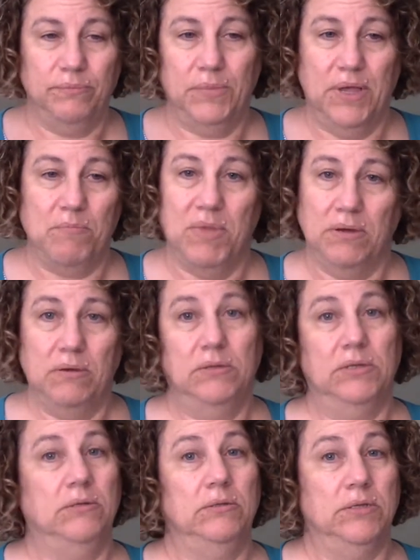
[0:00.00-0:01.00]
my mental
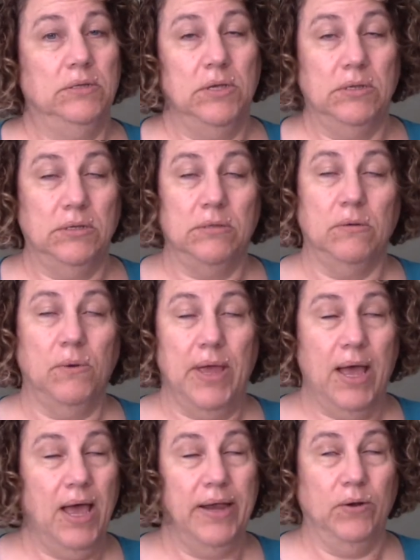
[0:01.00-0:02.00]
illness gets in the
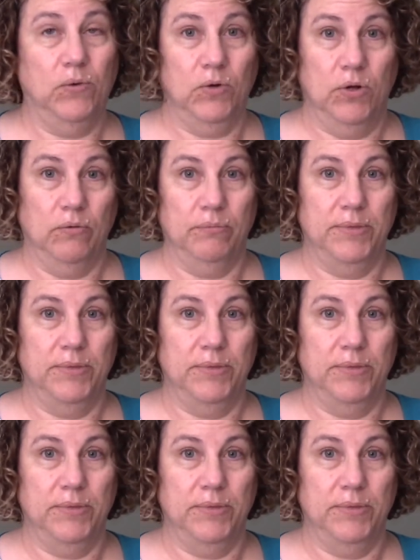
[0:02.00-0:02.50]
way, I don't know.